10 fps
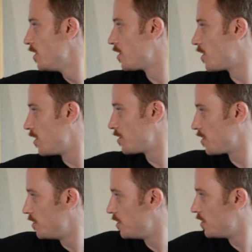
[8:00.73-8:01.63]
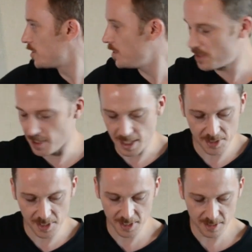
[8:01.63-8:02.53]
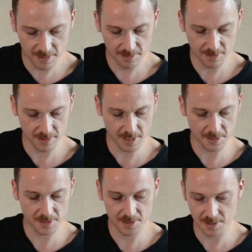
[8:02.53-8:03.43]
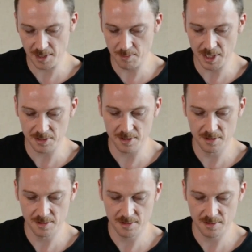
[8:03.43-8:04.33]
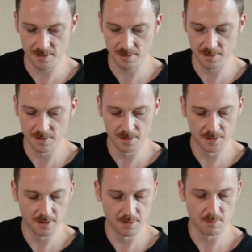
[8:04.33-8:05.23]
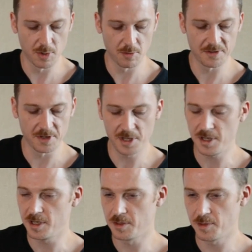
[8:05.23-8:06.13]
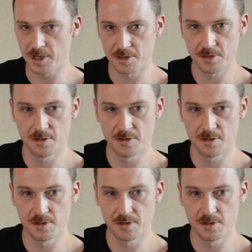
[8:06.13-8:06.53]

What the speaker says: The chords are going C/E, so that's C major, but with an E in the bass.